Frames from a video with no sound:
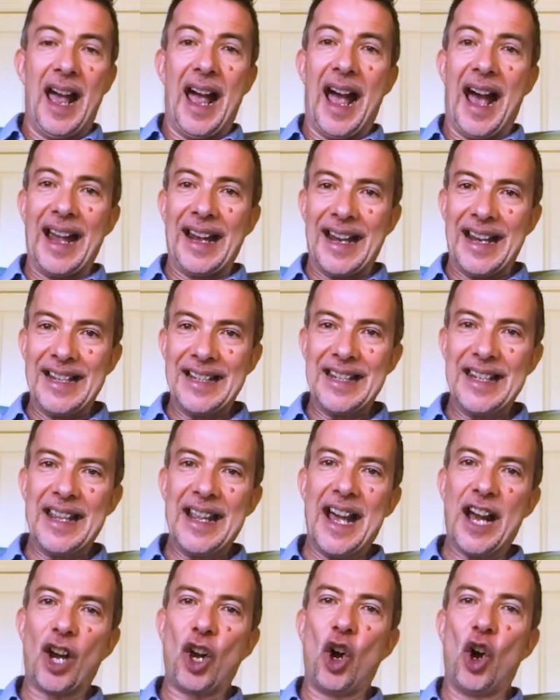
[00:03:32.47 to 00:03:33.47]
And into
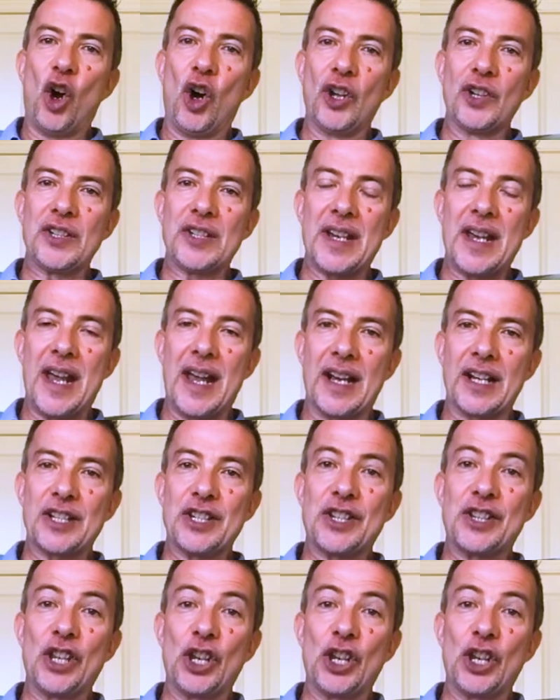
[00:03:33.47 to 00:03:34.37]
that context,